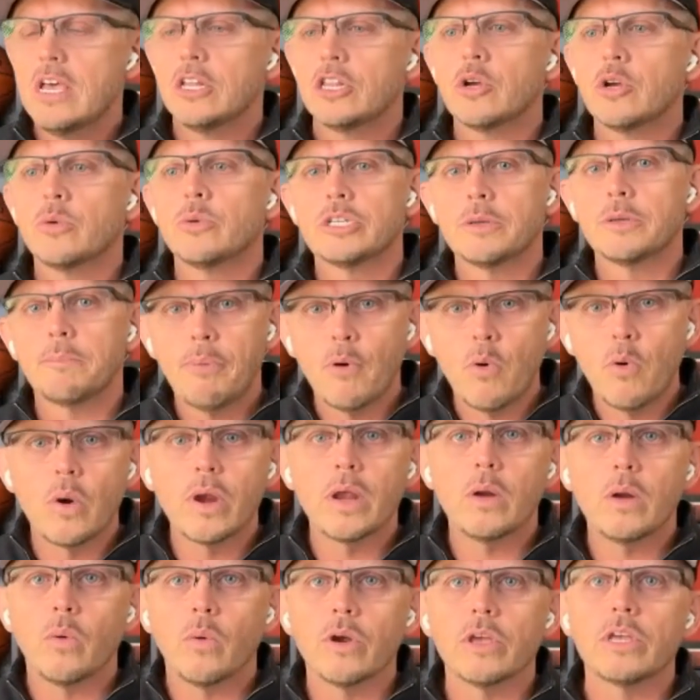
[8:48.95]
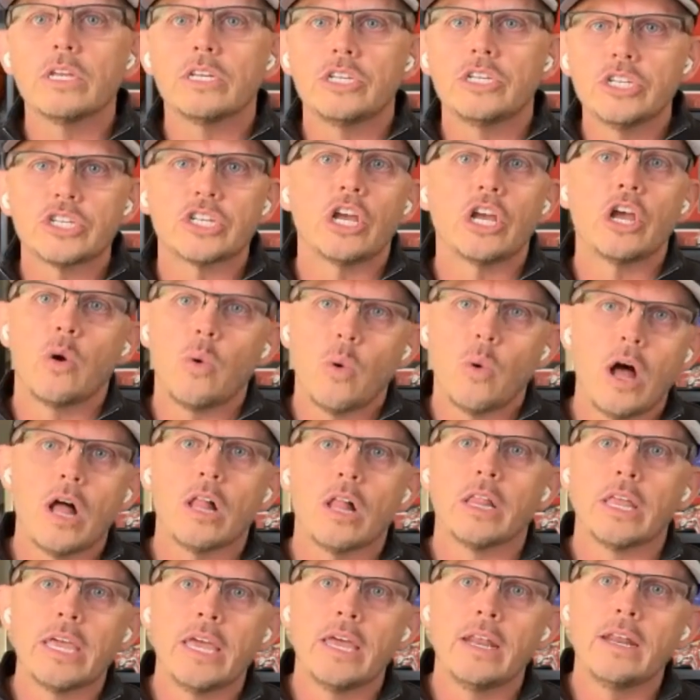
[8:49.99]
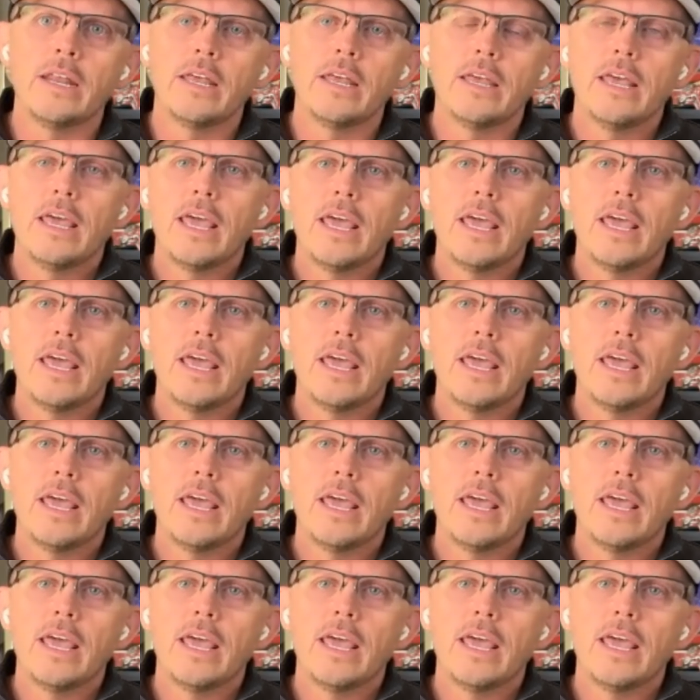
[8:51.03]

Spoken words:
there was a point where you just go all in